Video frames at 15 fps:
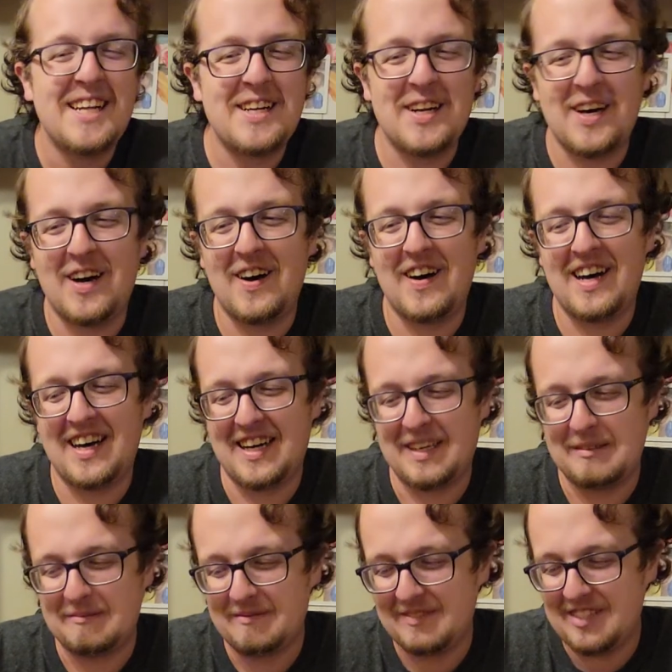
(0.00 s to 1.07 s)

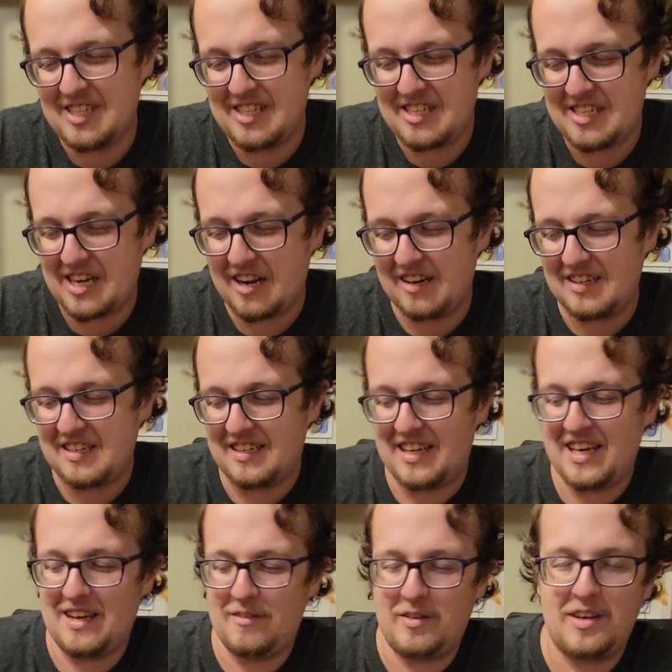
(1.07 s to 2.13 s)
No, shout out to
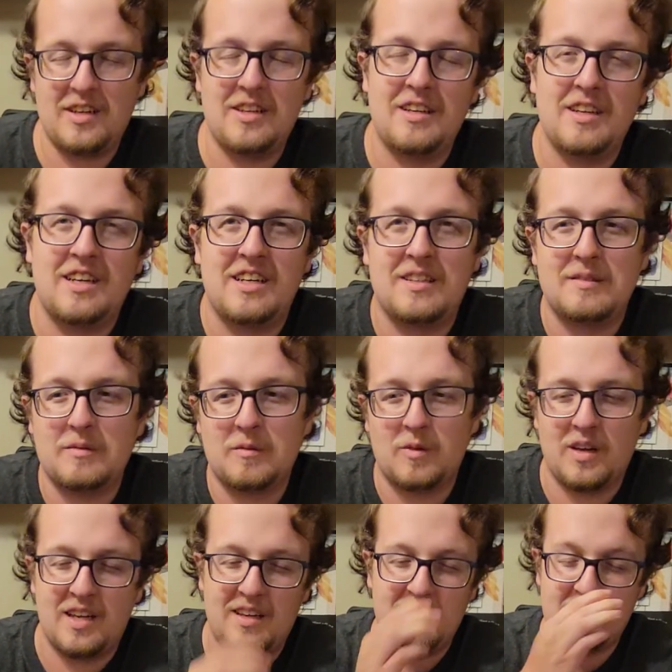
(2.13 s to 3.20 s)
Dave.
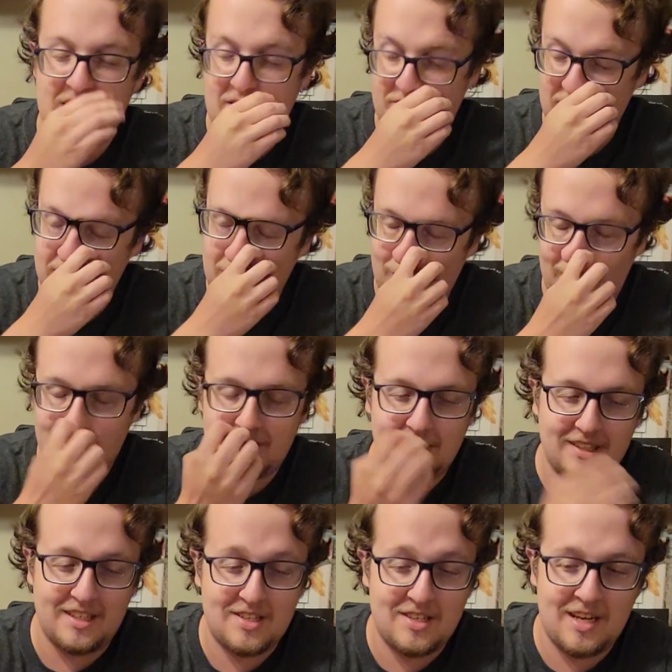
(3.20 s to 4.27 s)
We definitely worked
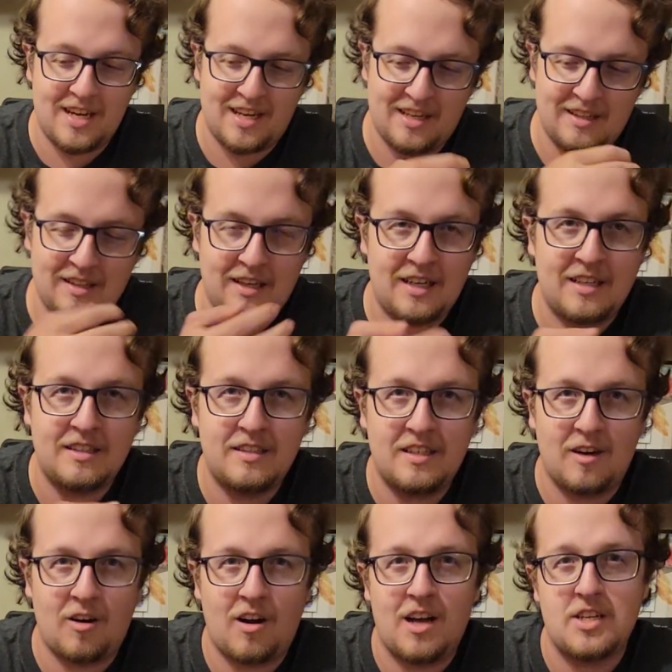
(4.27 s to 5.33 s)
on this deck and like
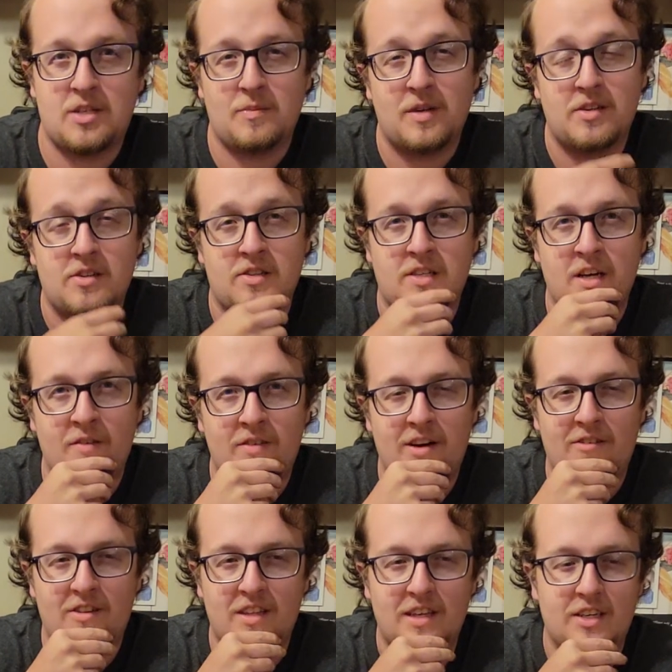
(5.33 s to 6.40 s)
theorized a bunch of stuff and
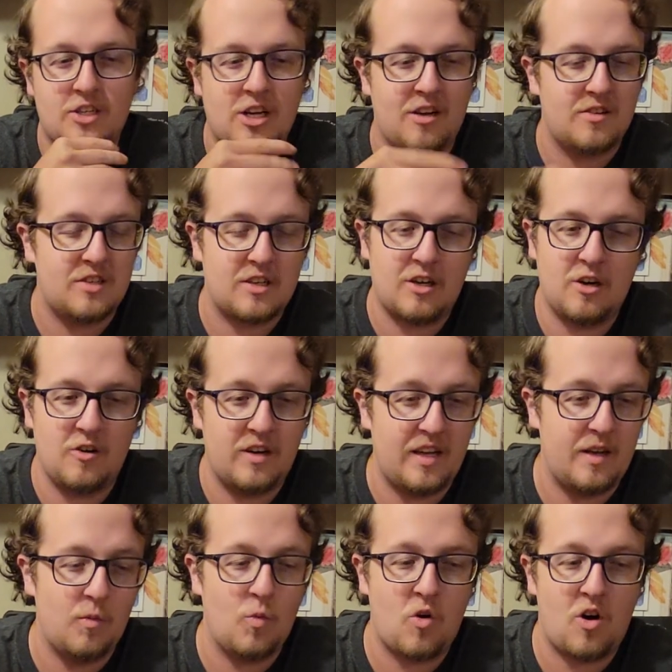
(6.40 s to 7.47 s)
everything. Shout out to
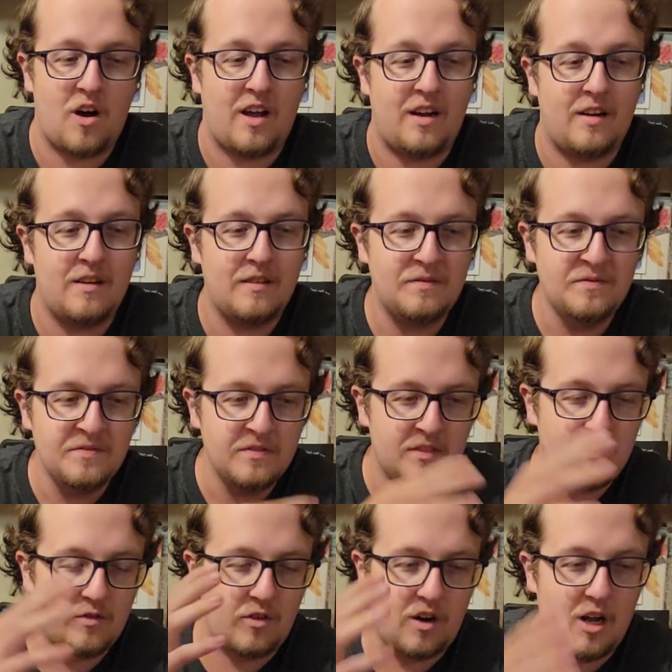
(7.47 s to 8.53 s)
Cody, Juan,
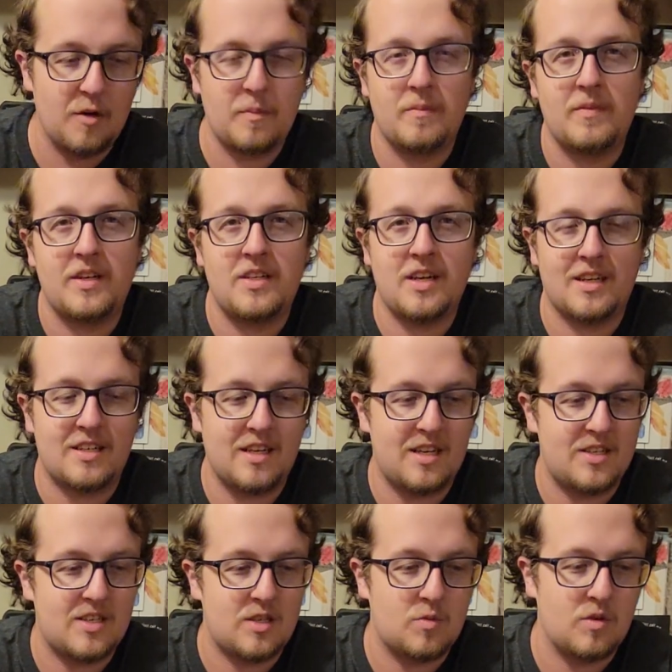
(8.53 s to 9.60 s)
for helping me deck
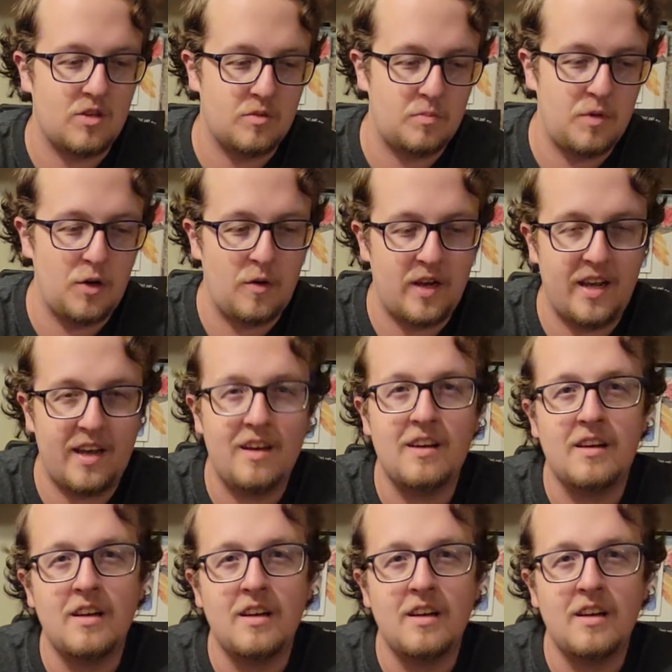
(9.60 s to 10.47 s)
test, as well as Bowie.